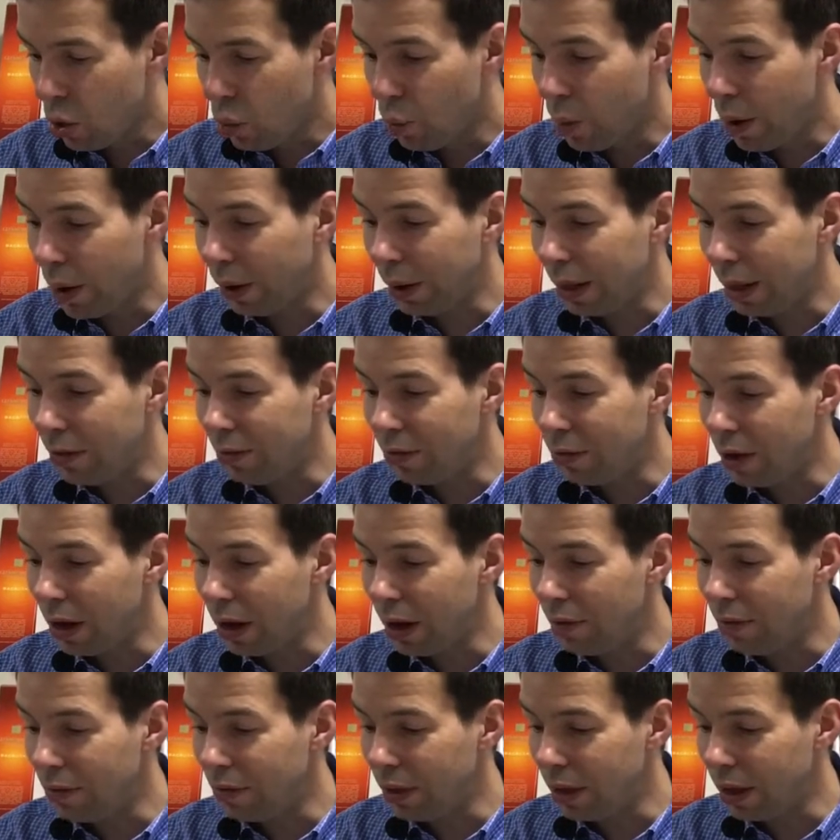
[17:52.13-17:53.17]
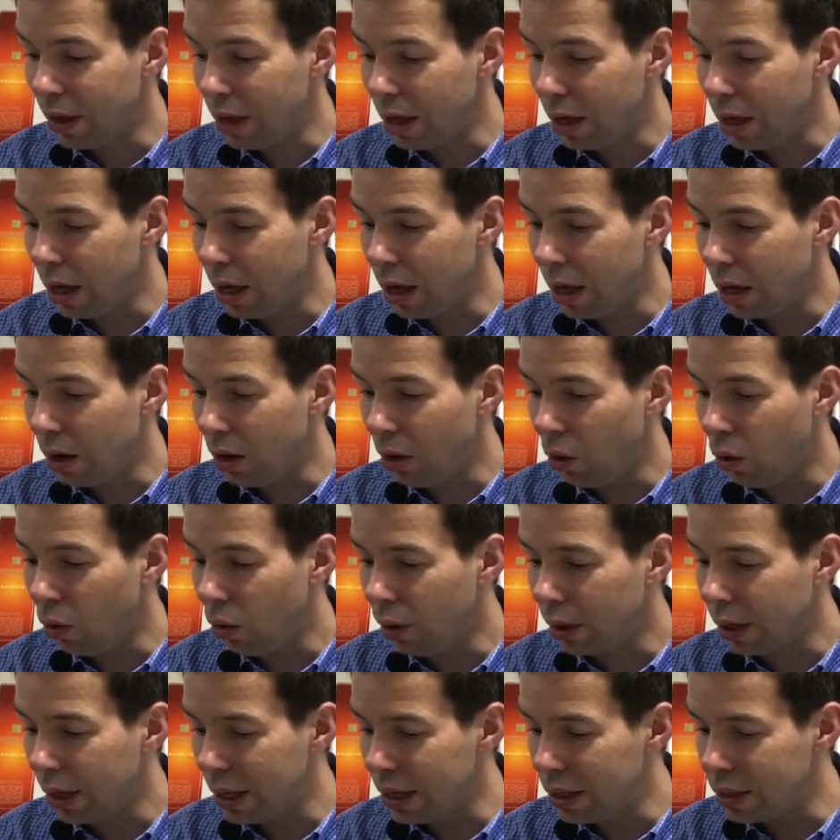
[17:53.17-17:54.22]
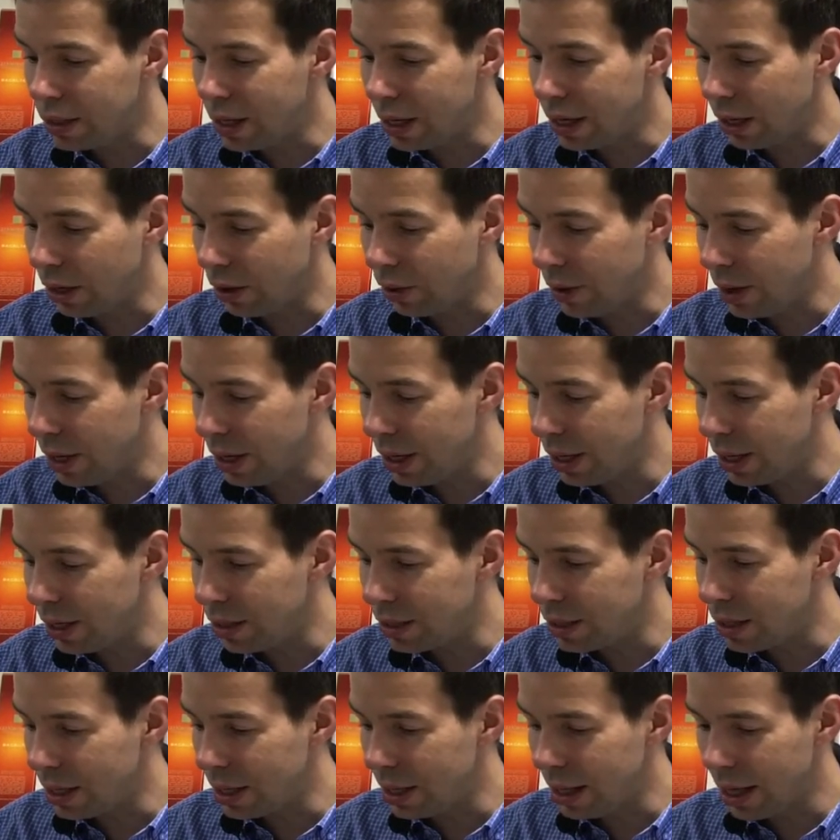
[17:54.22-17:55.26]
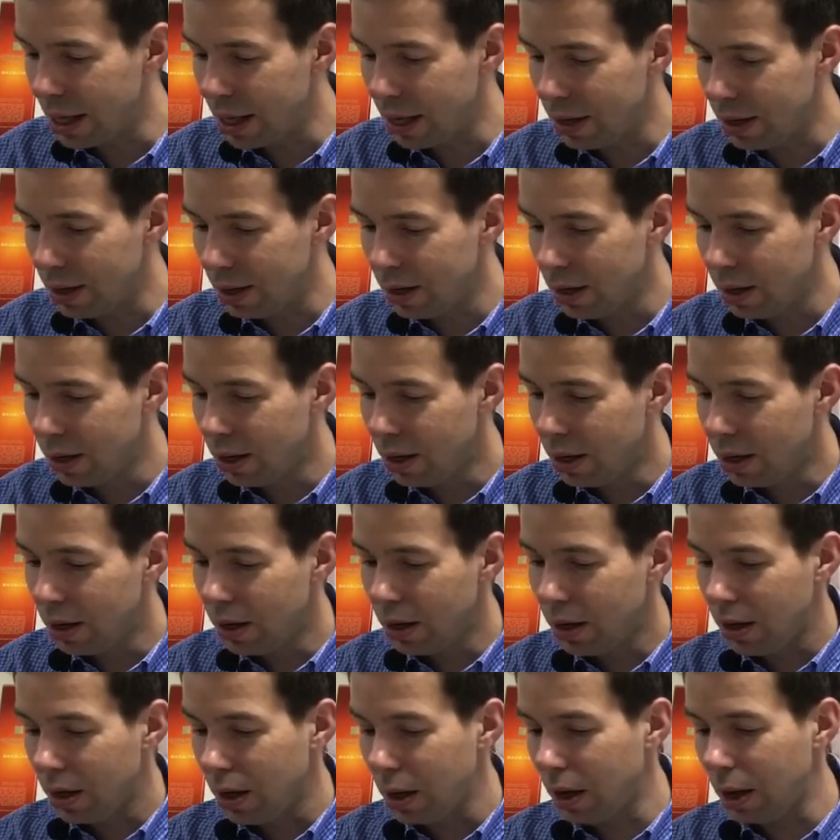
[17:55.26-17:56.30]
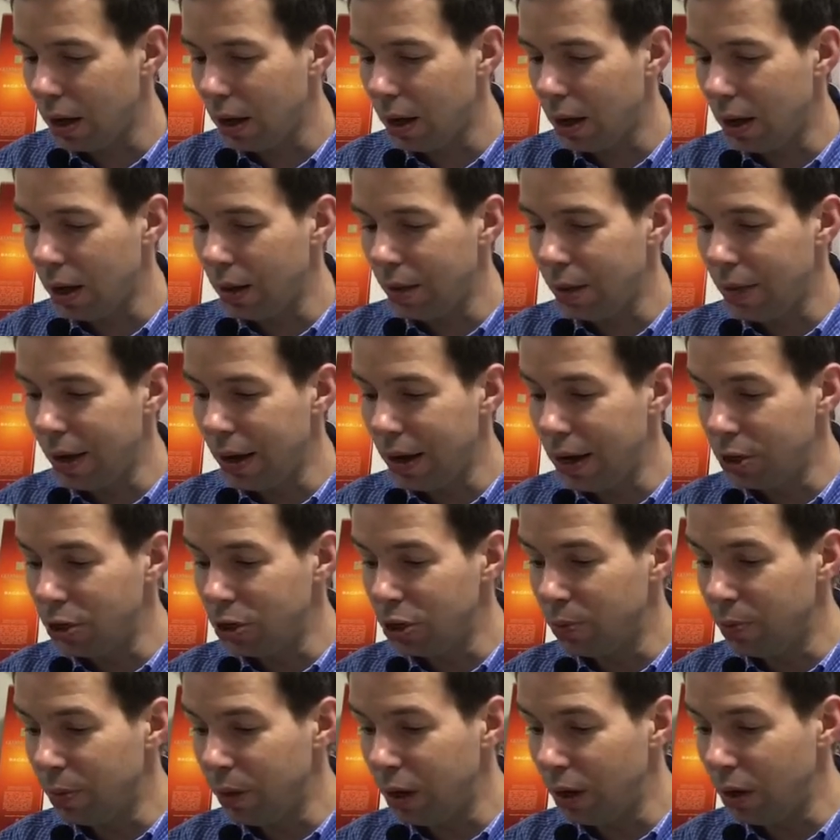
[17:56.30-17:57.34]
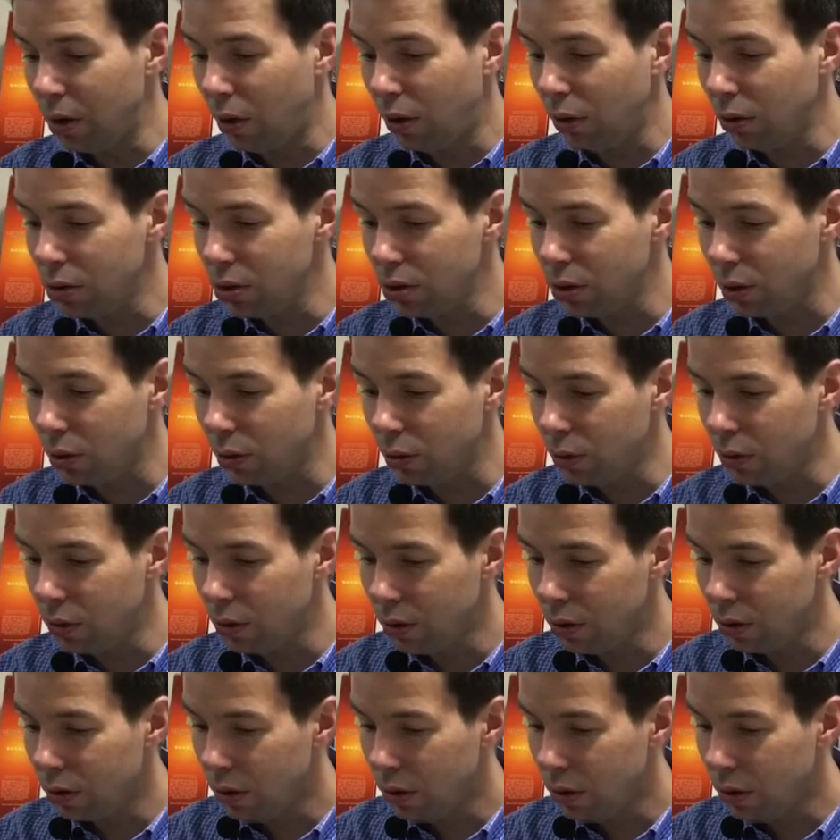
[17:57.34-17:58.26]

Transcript: Well, if the oak is an ingredient then it should be also...